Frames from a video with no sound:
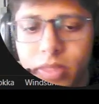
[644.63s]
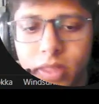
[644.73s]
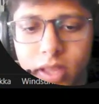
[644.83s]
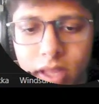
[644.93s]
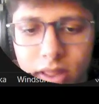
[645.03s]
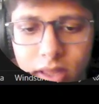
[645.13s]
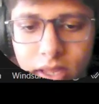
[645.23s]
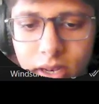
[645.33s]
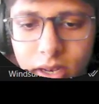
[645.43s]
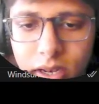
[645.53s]
and
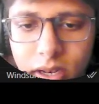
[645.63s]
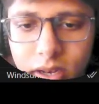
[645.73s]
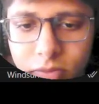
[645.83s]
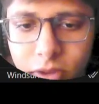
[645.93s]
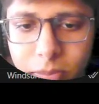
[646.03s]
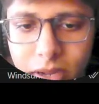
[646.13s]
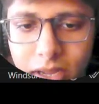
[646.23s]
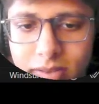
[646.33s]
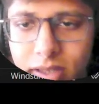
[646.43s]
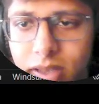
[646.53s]
then we
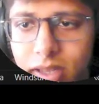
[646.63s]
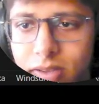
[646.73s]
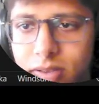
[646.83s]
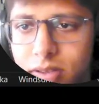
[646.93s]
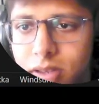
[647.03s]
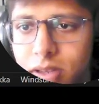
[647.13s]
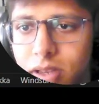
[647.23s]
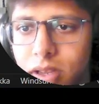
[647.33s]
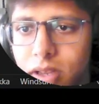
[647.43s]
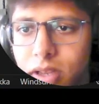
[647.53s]
pass in this
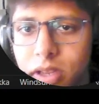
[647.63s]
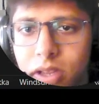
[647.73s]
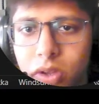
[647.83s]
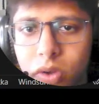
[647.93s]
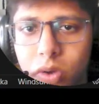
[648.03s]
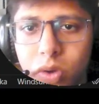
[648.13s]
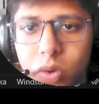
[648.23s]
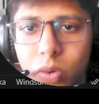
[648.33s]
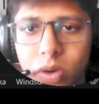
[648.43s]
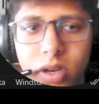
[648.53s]

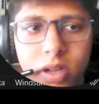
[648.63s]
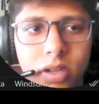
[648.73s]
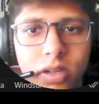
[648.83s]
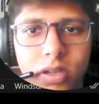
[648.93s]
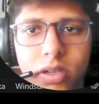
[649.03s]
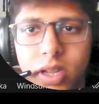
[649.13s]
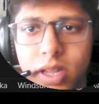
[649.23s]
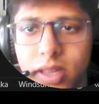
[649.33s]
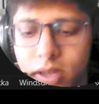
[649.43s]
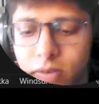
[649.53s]
code.
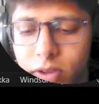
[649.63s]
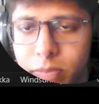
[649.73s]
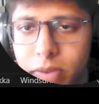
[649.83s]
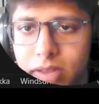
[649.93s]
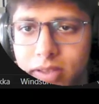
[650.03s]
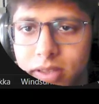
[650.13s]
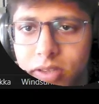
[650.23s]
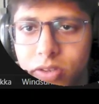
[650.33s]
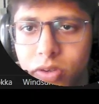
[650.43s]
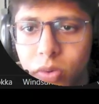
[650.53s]
Then we pass in
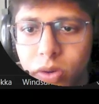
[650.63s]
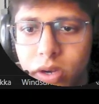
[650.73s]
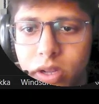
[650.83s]
this code